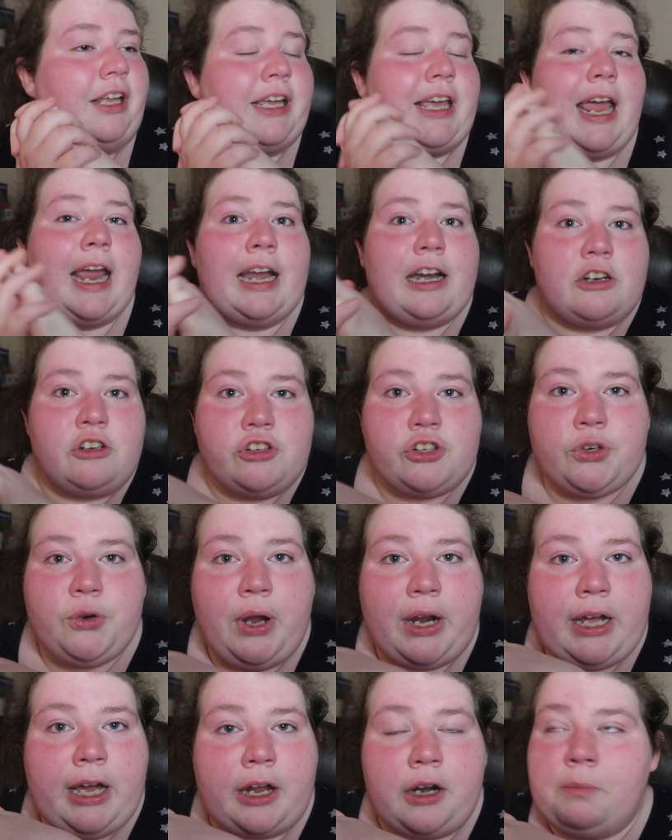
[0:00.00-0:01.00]
Like Andrew
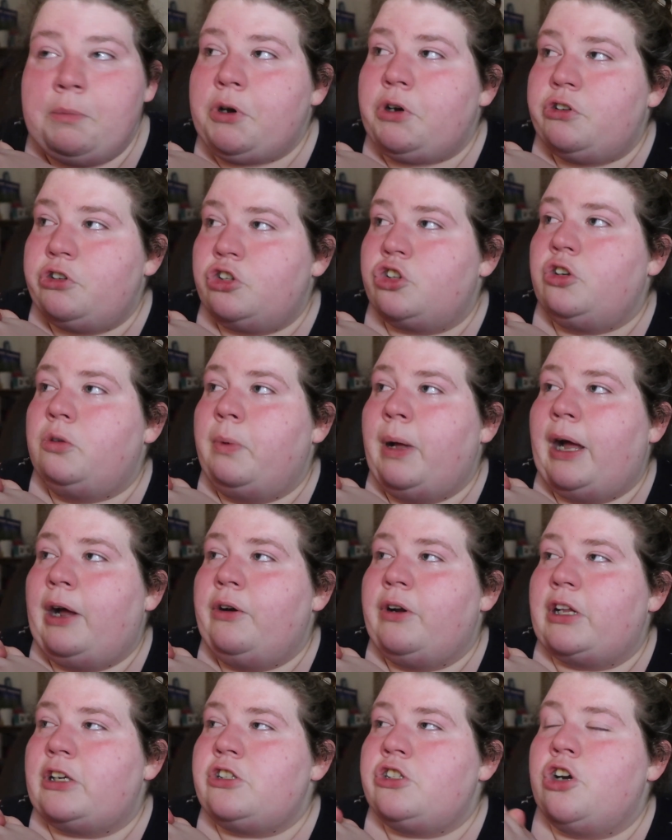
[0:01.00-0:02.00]
I got emotional
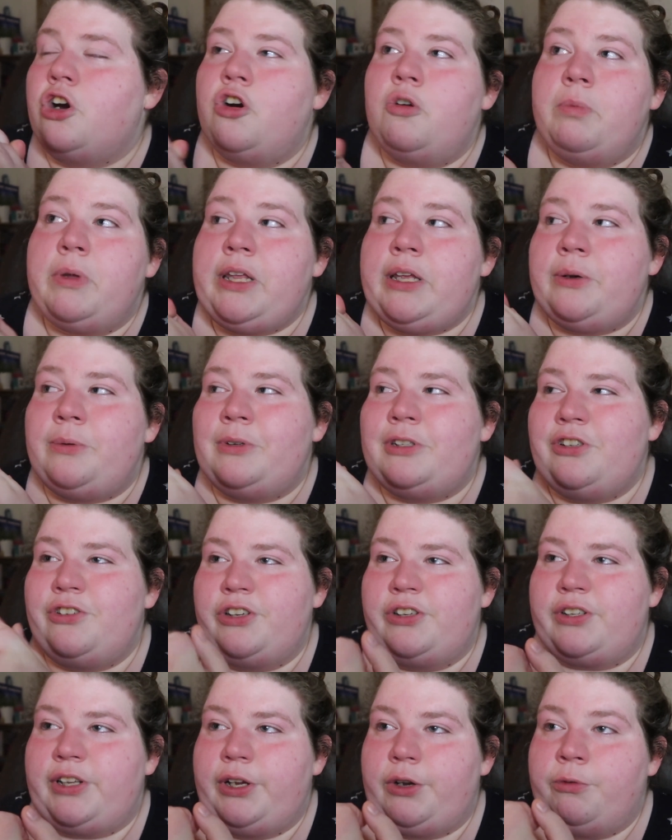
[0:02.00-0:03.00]
about and Tobey it was
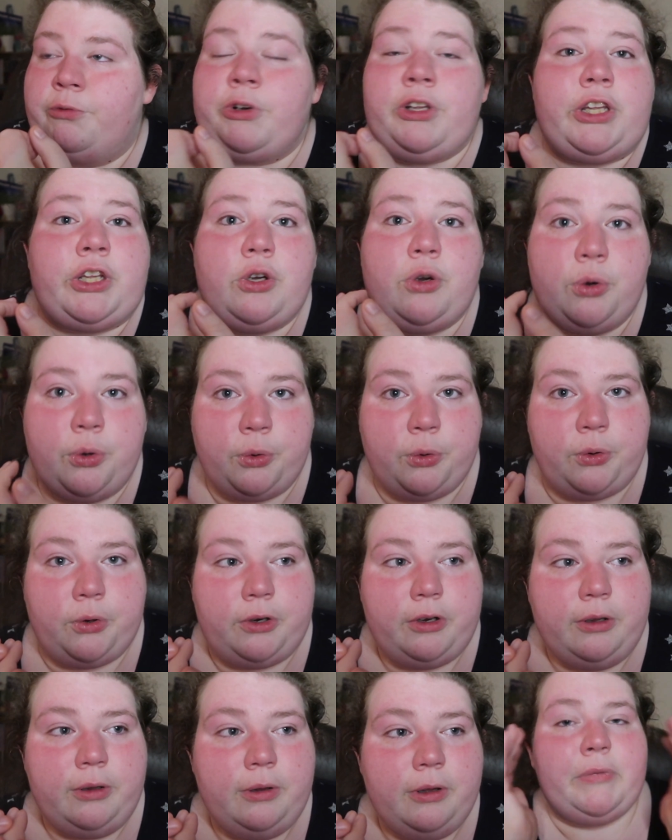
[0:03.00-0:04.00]
just like really
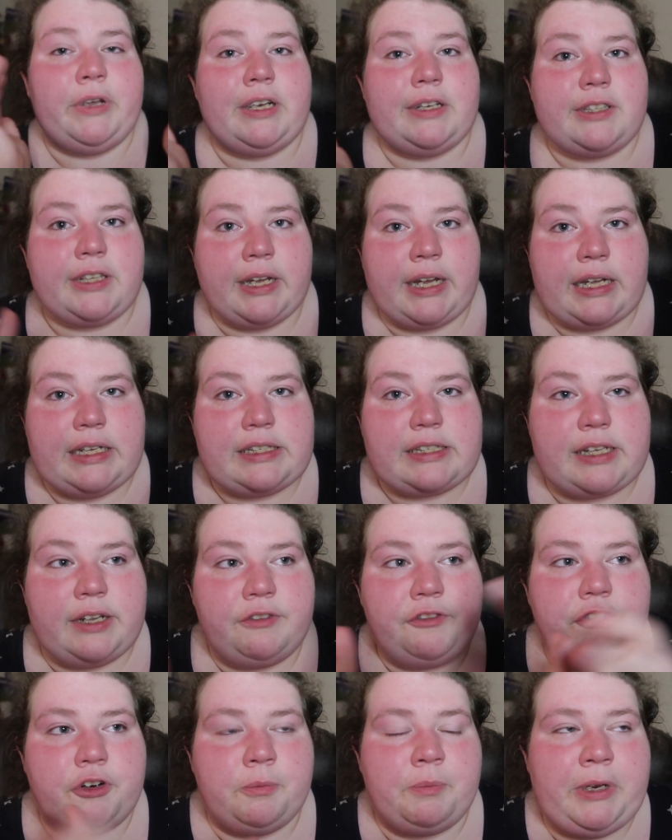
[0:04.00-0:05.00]
cool because like I
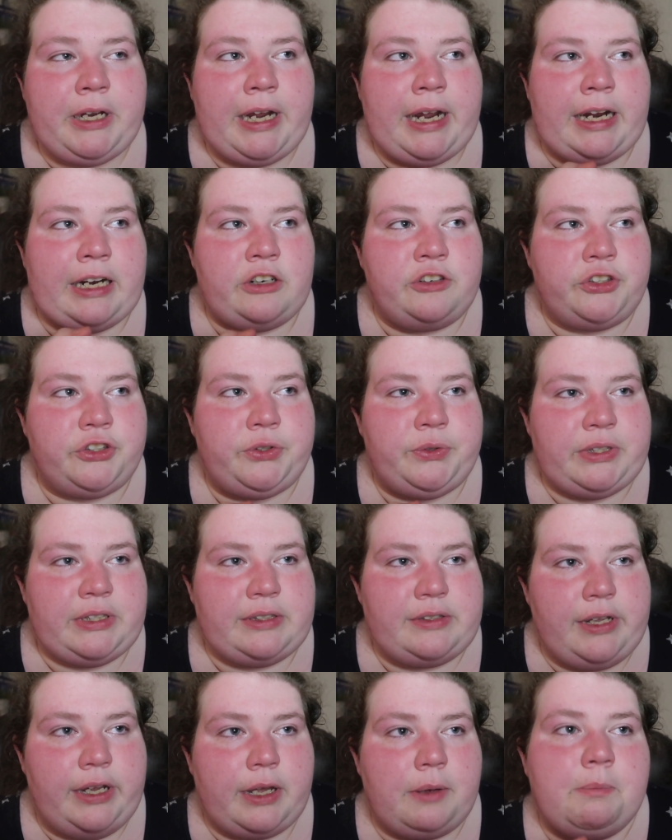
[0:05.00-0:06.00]
said for me Andrew
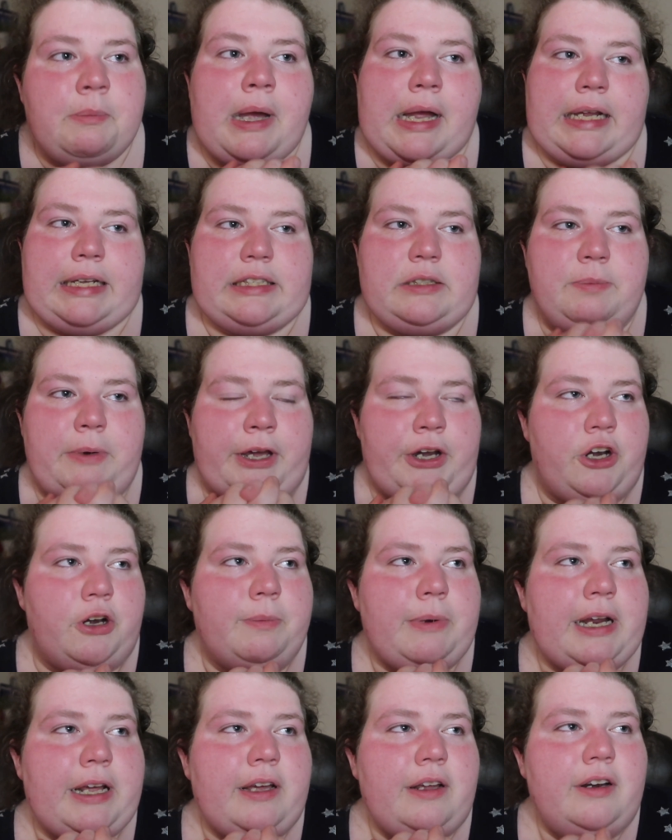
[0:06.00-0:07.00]
is like my
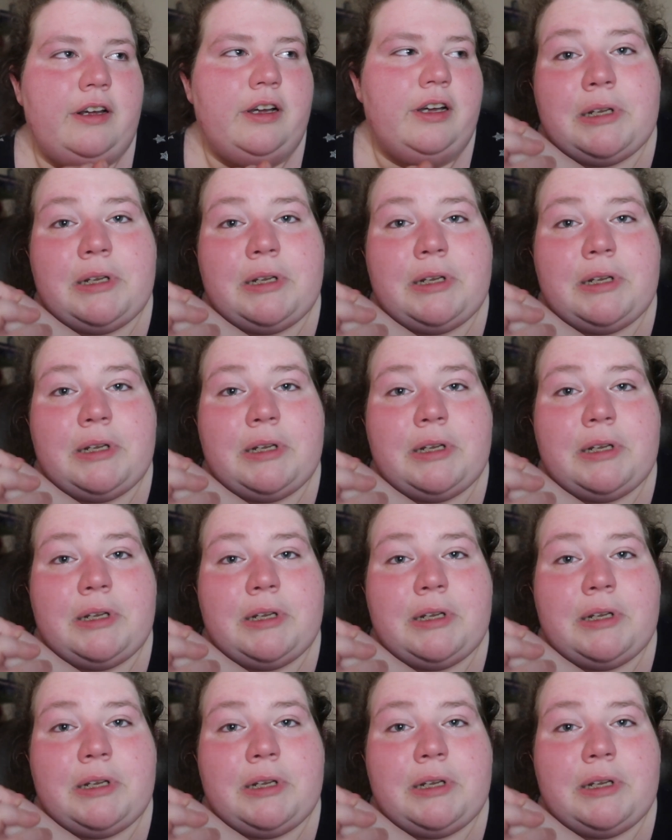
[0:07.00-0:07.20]
Spider-Man.